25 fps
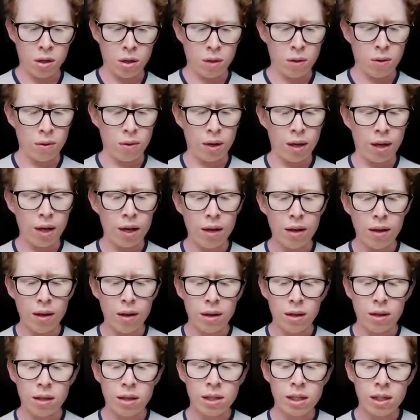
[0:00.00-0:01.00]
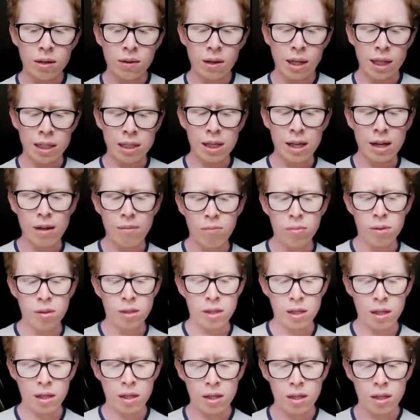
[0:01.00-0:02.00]
Okay. The second example
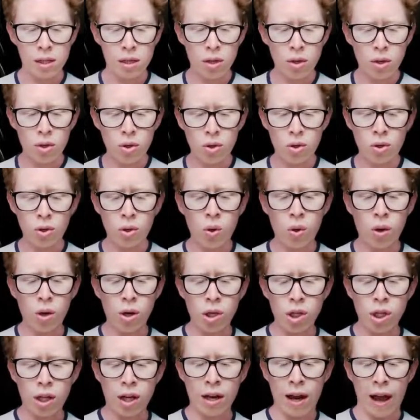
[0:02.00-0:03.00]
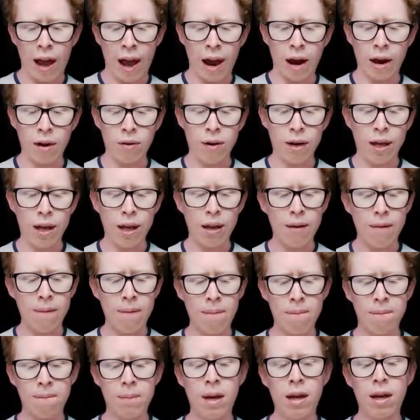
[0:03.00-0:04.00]
says, George and Harry
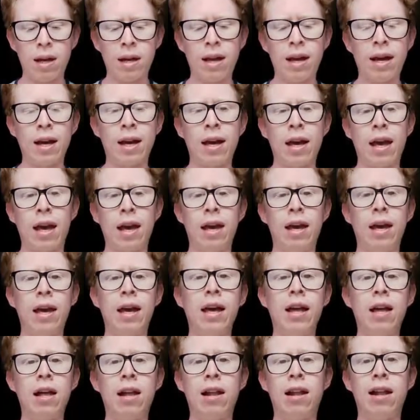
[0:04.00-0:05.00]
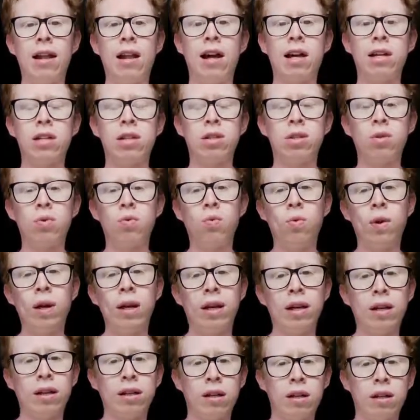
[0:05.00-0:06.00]
made a cake last
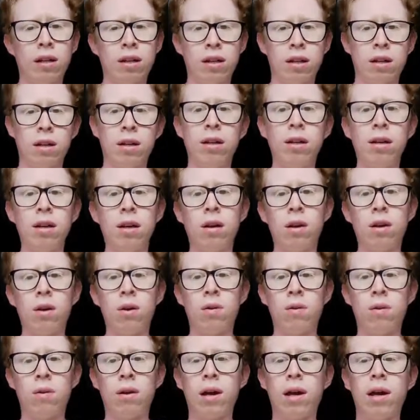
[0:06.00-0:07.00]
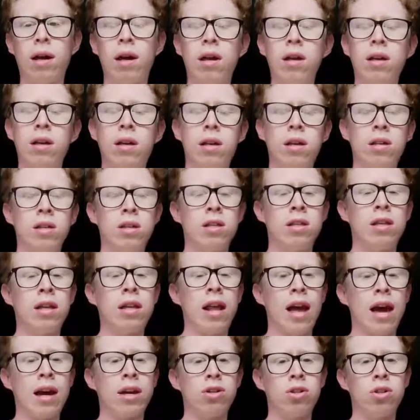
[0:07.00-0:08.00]
weekend. Okay. This is
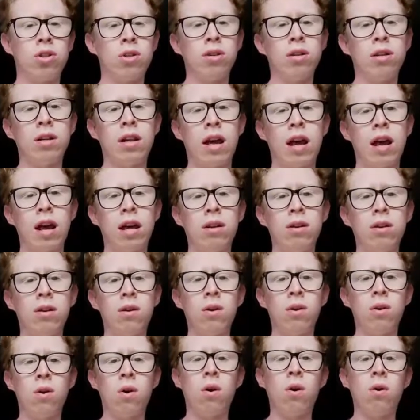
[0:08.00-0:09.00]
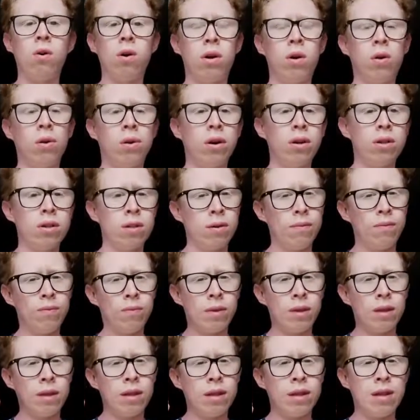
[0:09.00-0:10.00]
an action that occurred
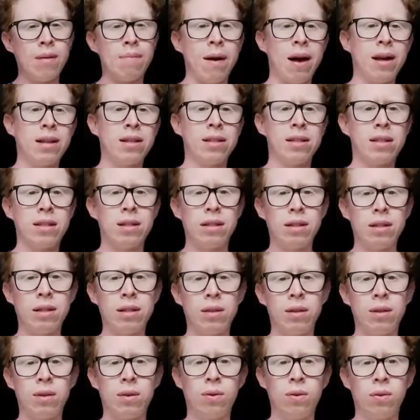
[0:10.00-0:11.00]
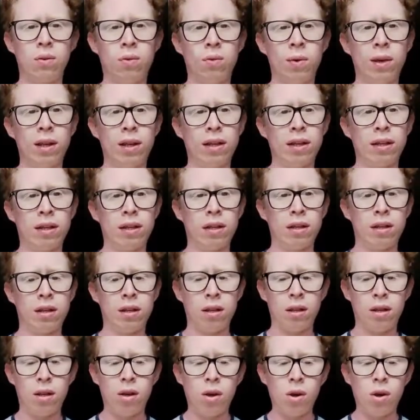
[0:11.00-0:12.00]
the past weekend.